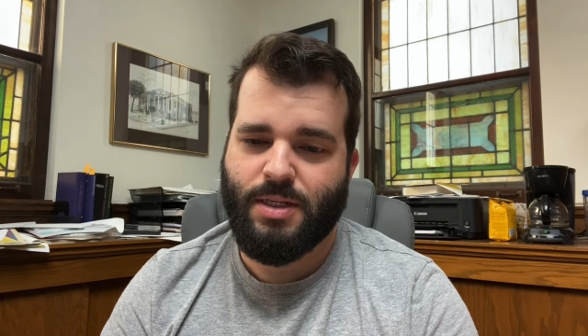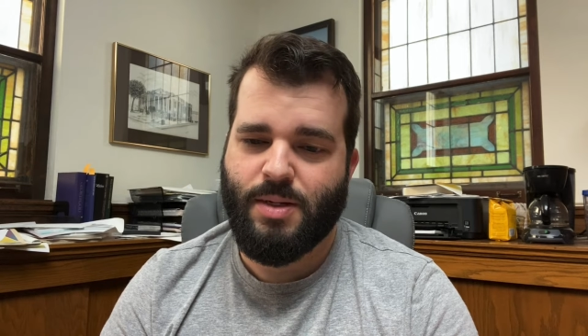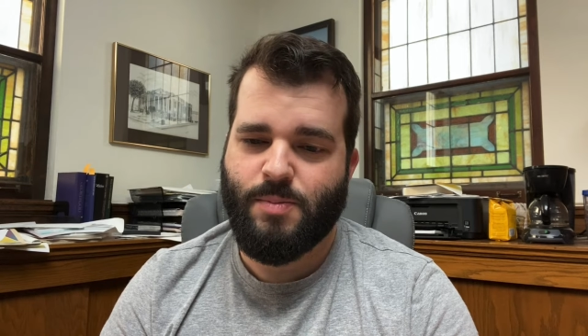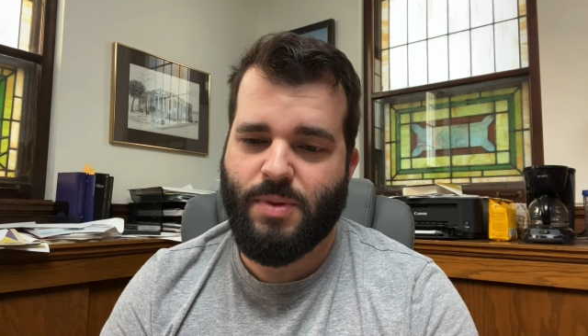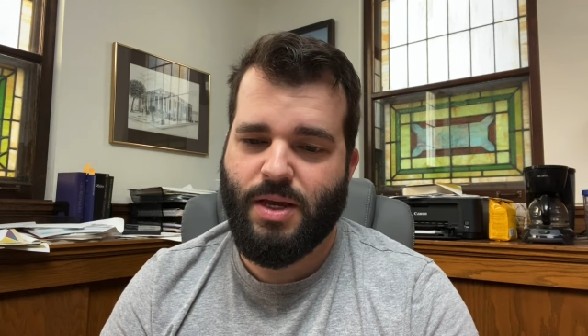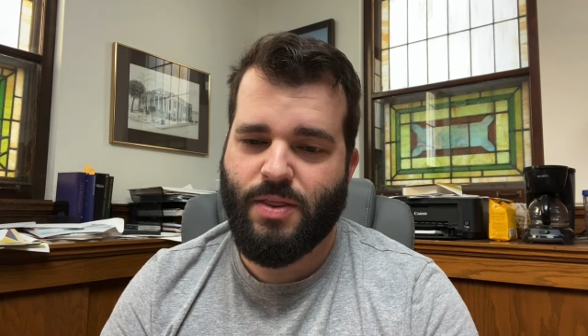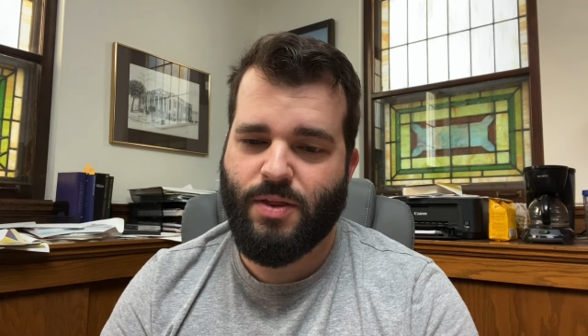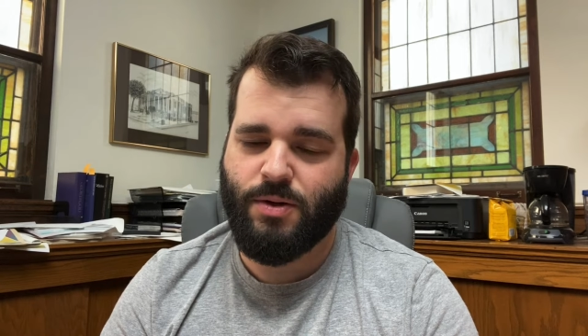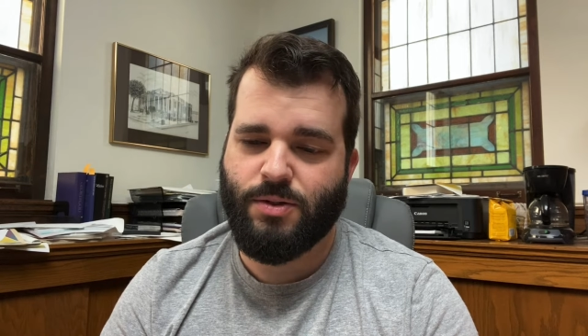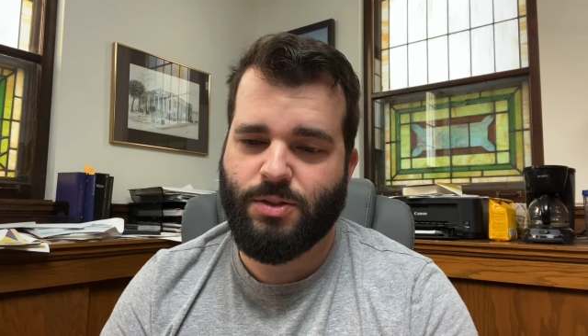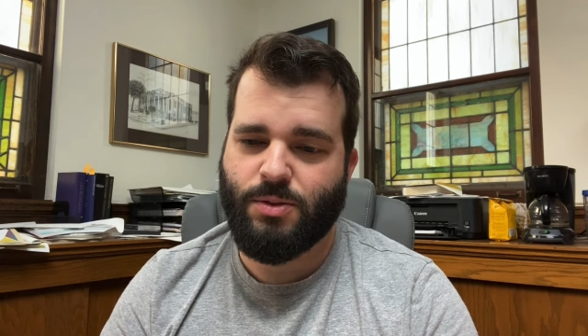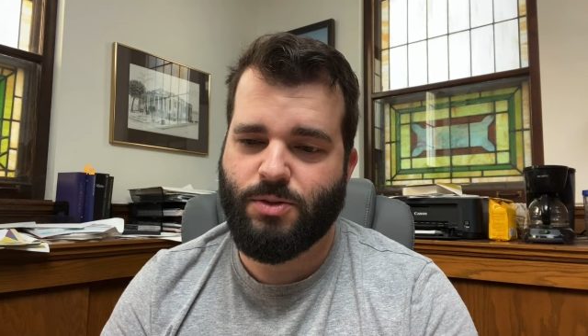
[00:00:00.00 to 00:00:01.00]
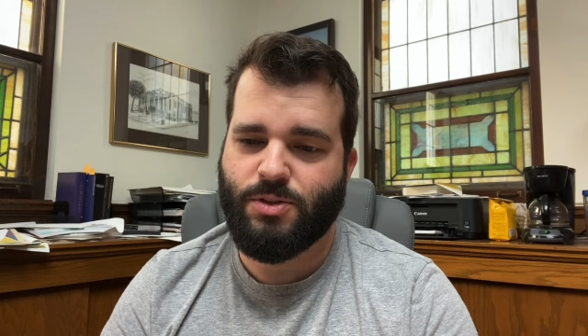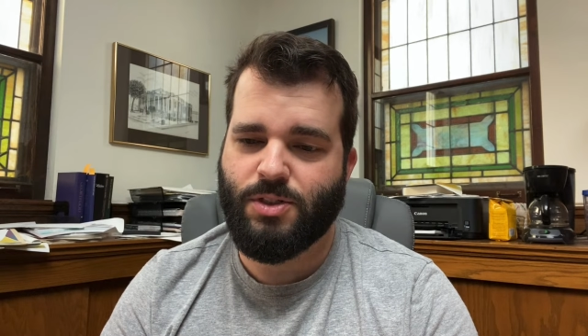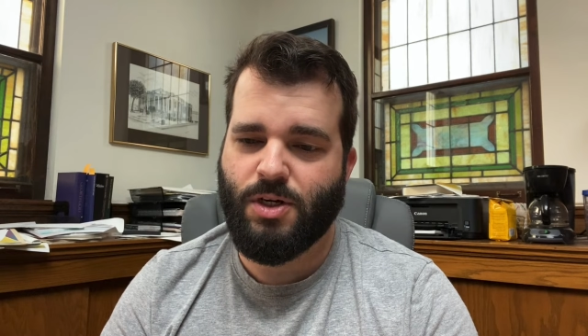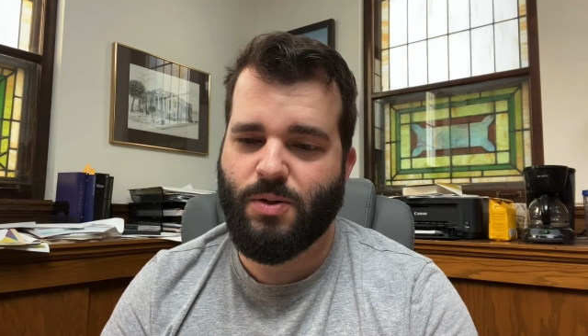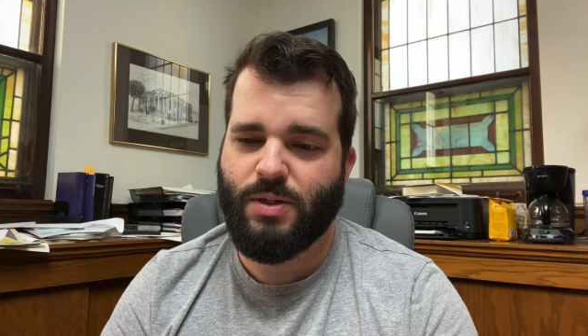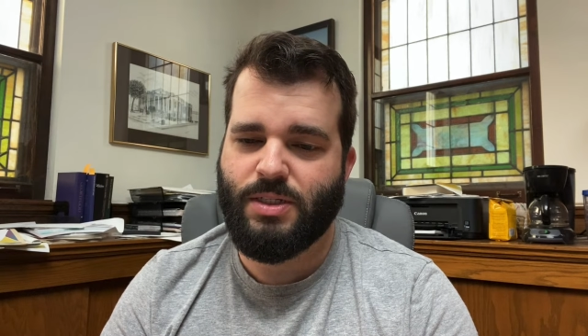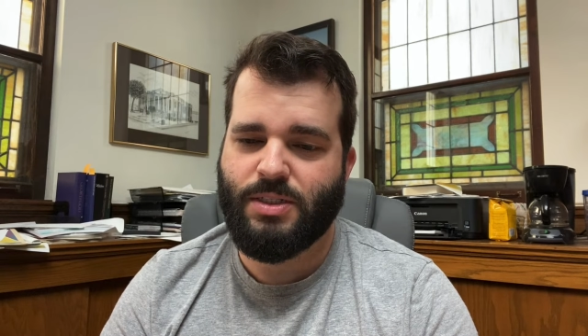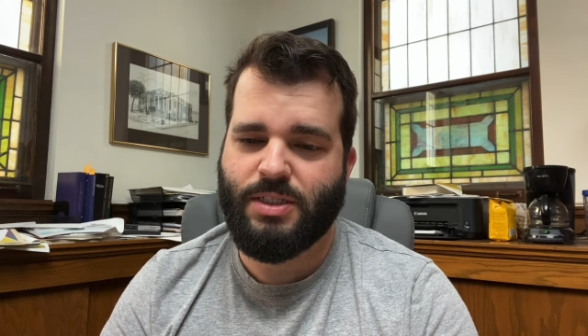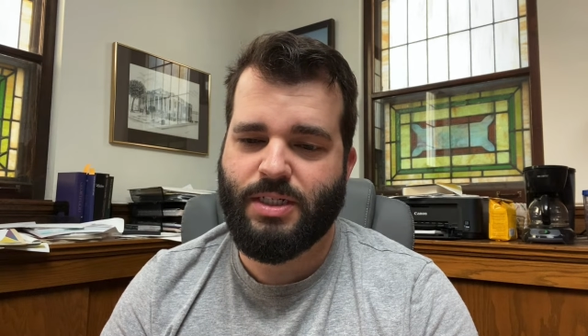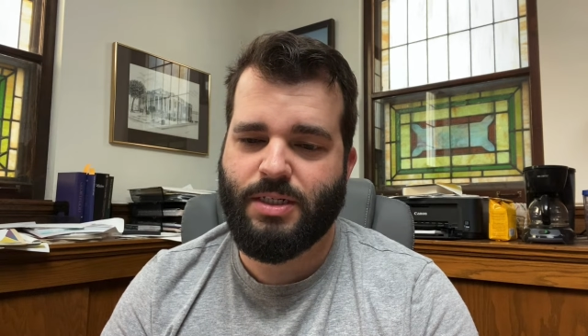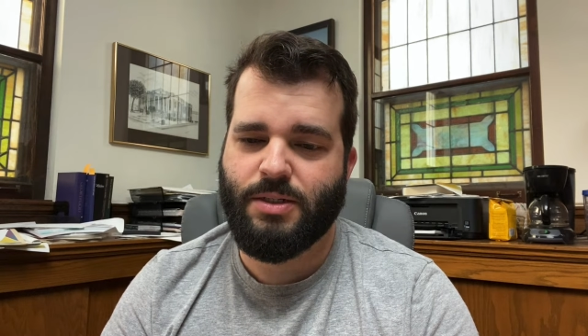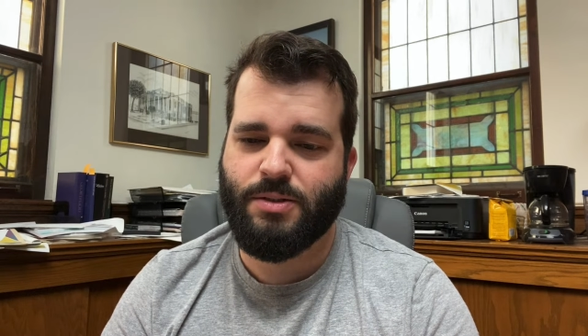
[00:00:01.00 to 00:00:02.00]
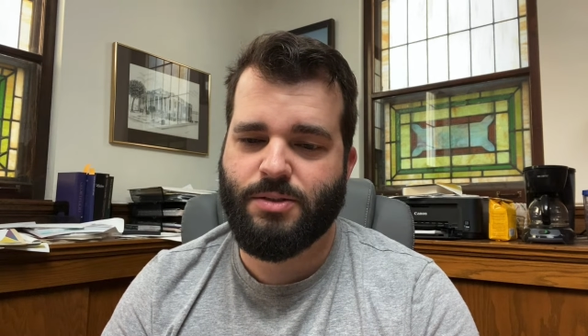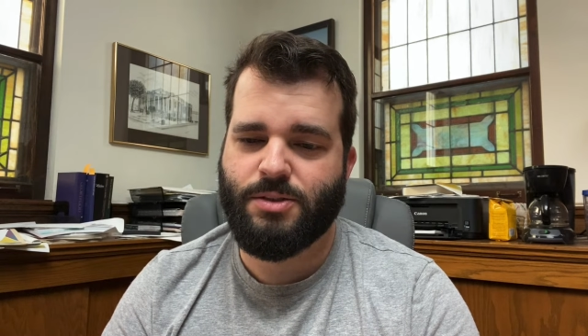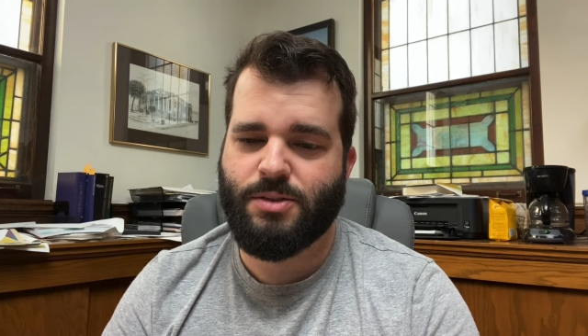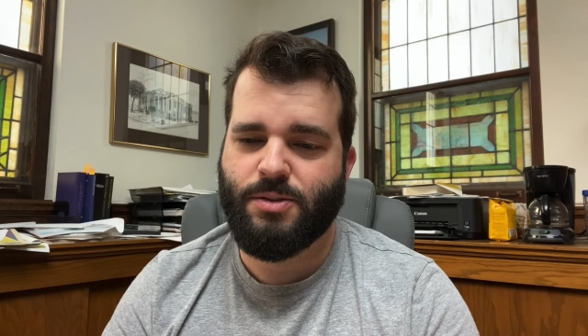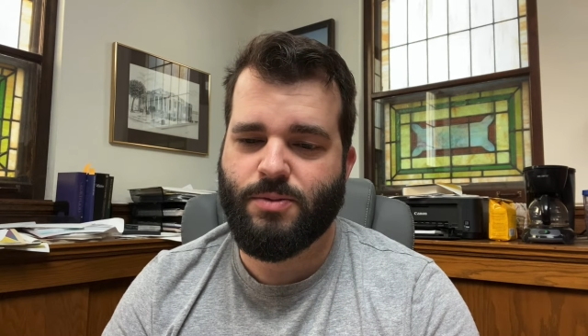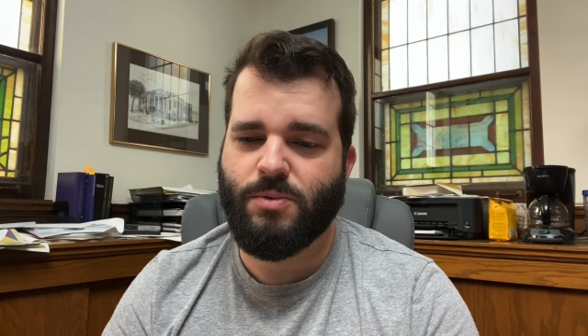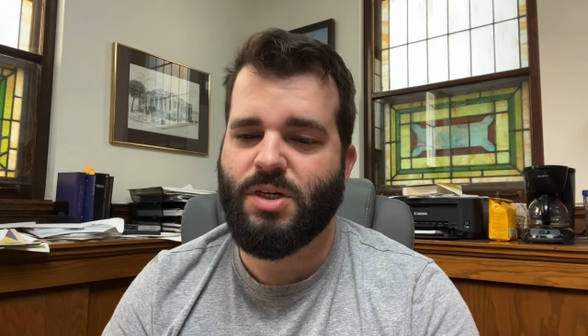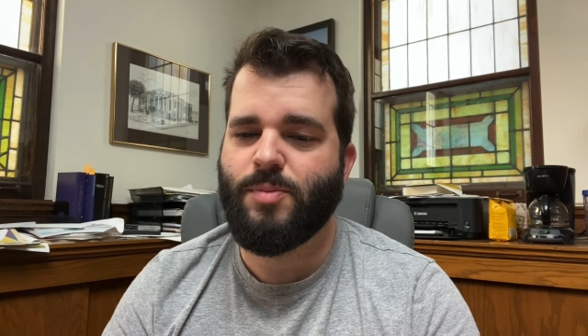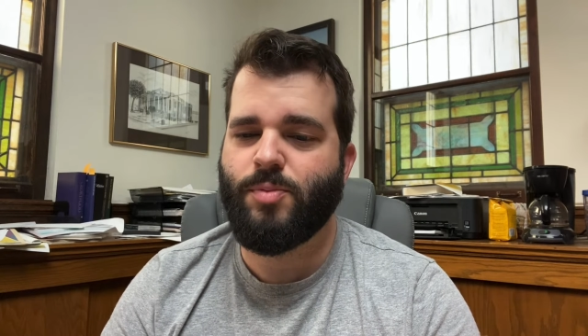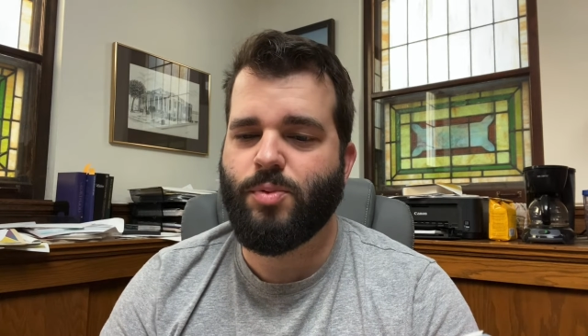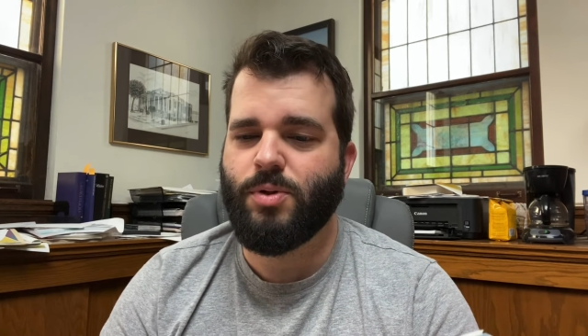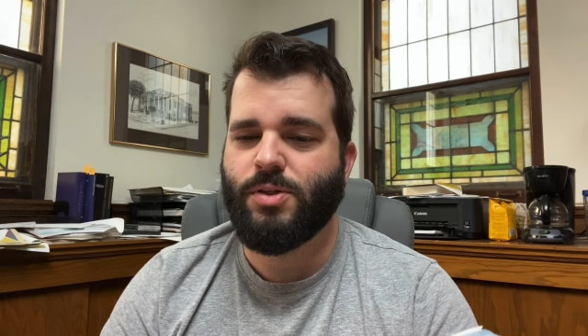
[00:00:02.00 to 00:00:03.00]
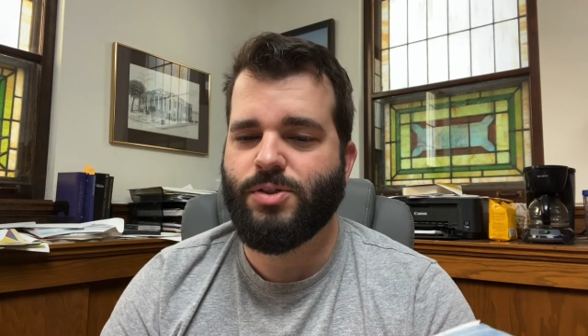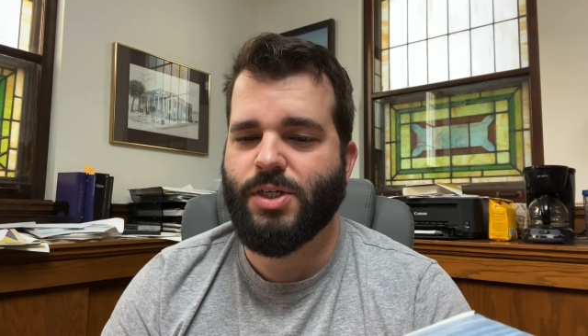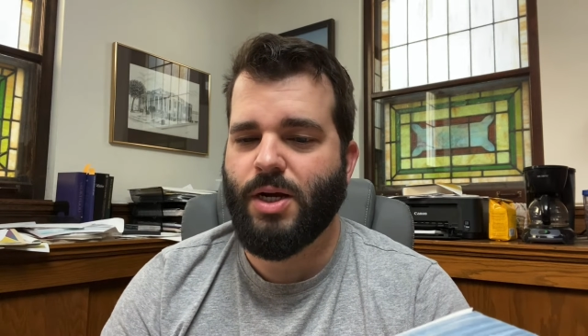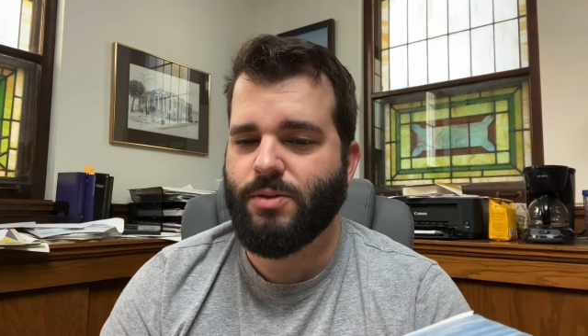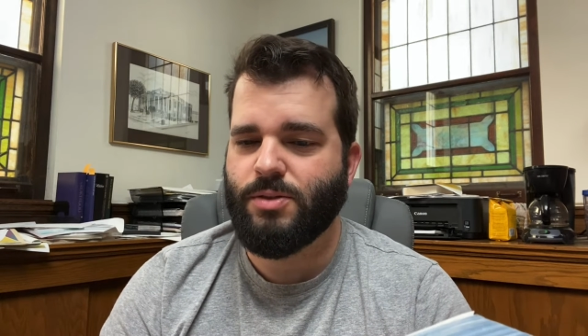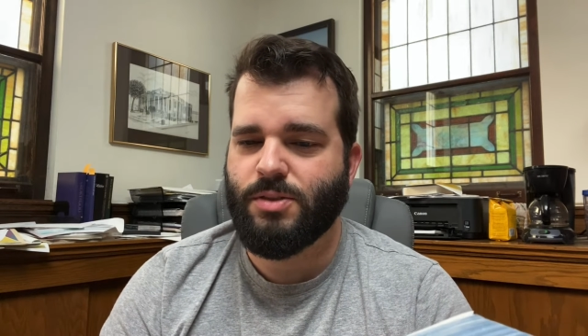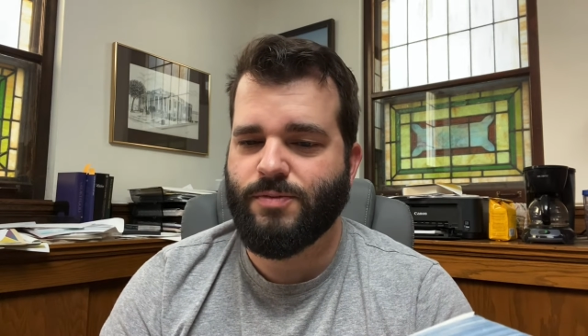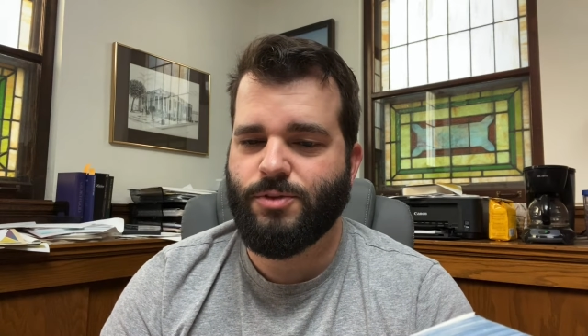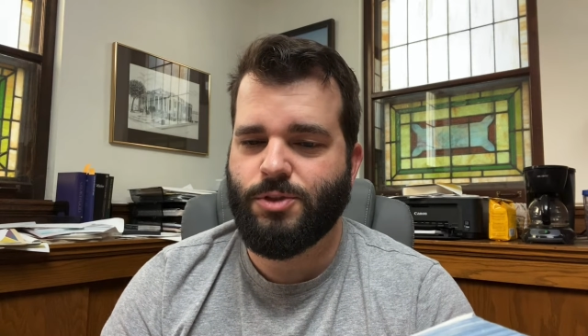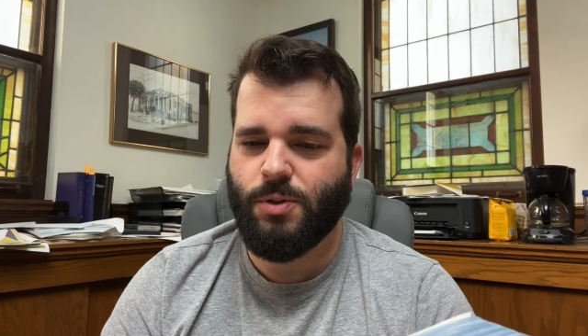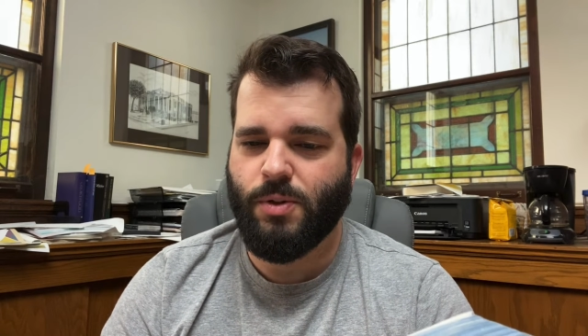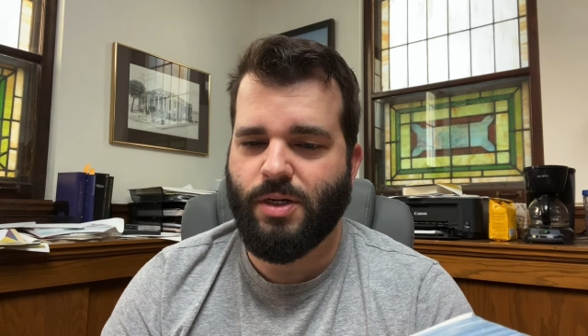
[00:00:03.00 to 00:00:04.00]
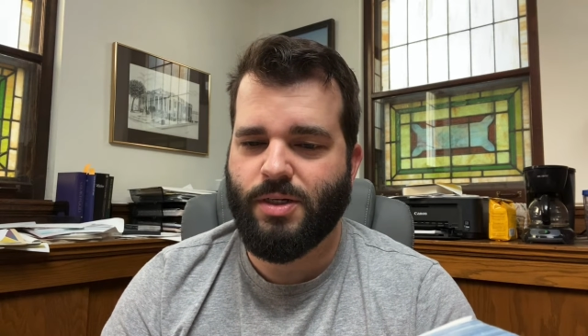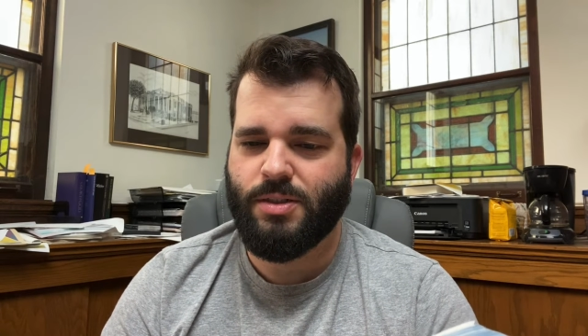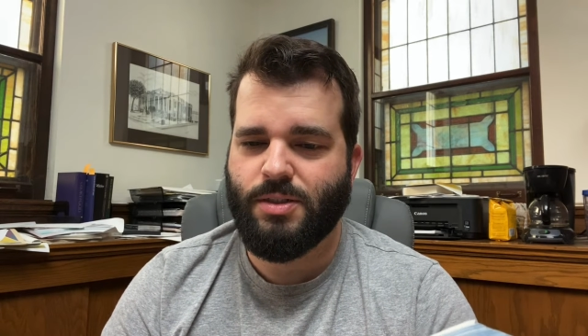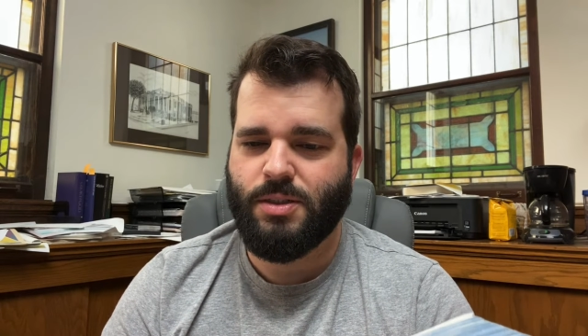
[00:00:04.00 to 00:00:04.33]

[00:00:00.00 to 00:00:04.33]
May those who sow in tears reap with shouts of joy.